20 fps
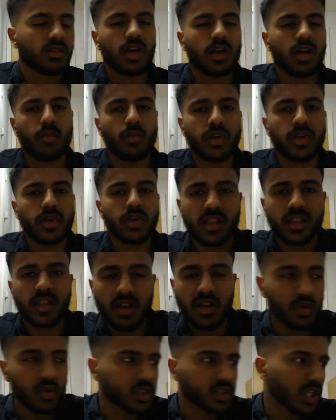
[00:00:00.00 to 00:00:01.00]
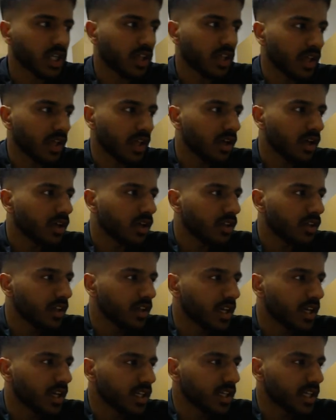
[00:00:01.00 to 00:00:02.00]
And we could therefore say that the
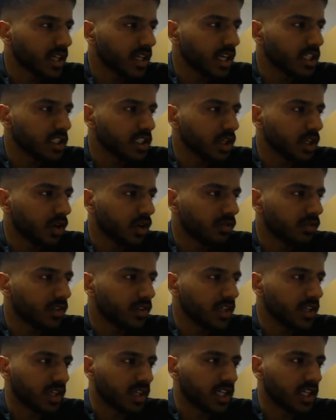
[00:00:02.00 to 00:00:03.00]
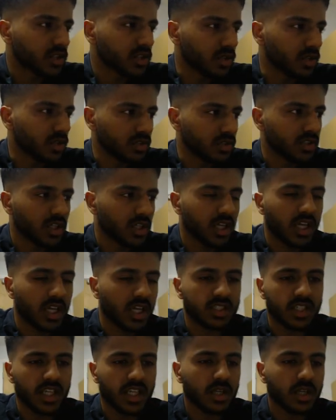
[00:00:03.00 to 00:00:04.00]
kinetic energy of these electrons
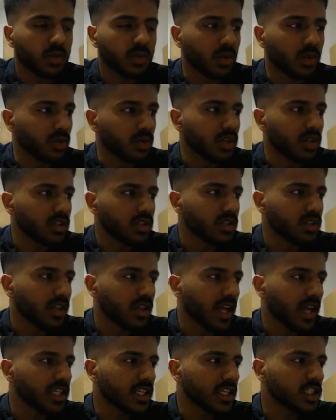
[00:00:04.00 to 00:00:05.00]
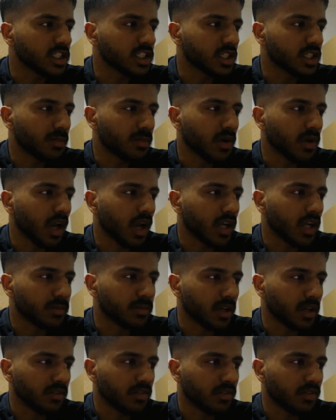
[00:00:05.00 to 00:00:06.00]
is equal to the energy supplied
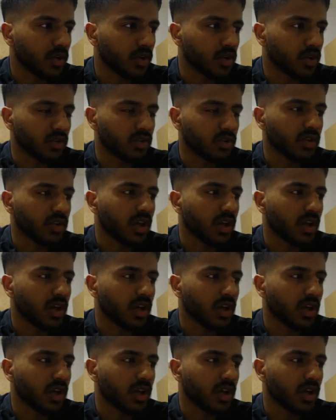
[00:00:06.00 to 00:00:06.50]
by the photons